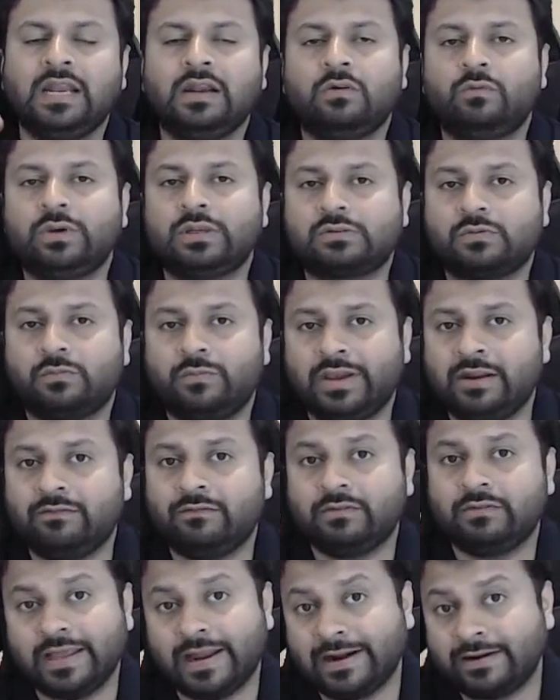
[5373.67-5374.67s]
which where
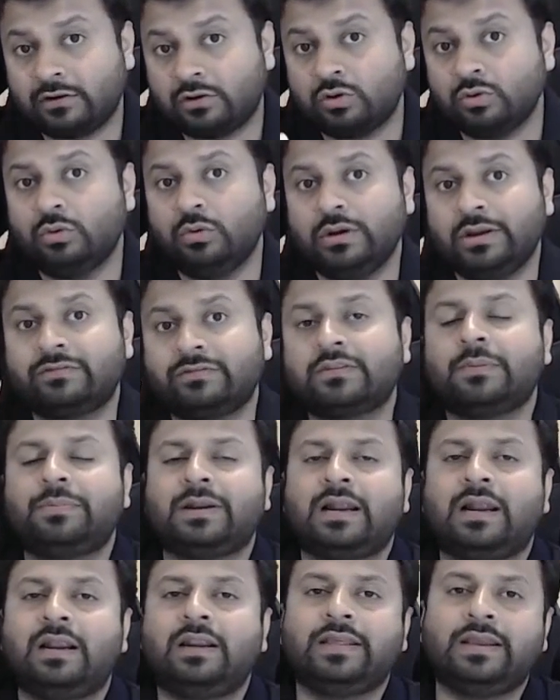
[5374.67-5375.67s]
that too if the
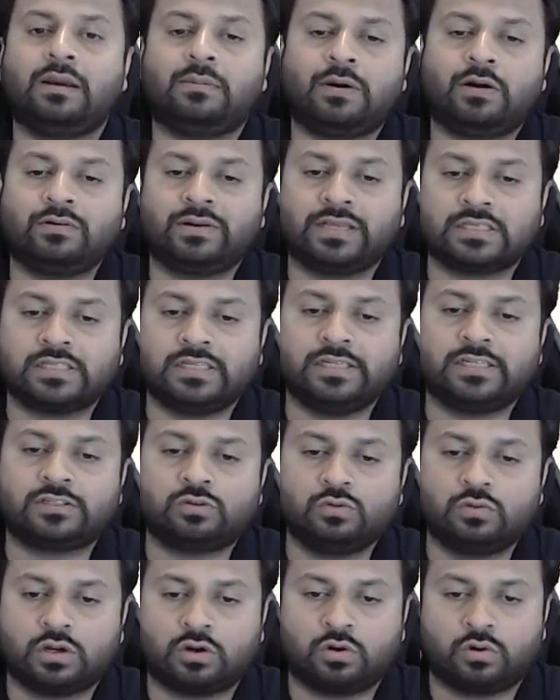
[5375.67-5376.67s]
penalty amount exceeds
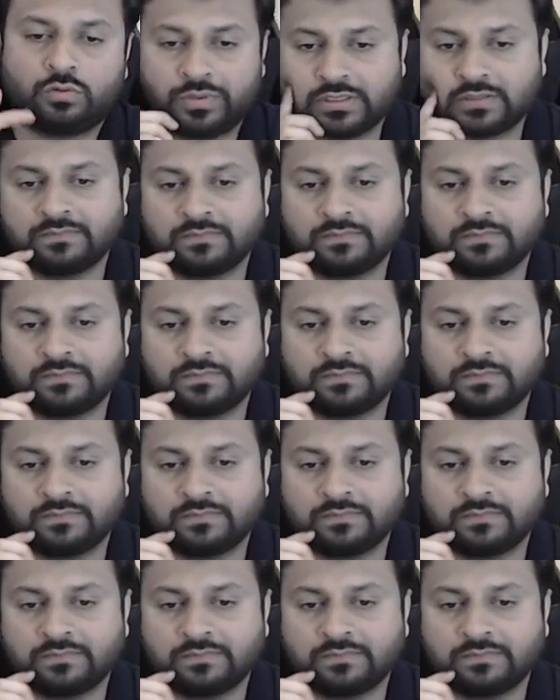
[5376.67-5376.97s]
2 crore rupees.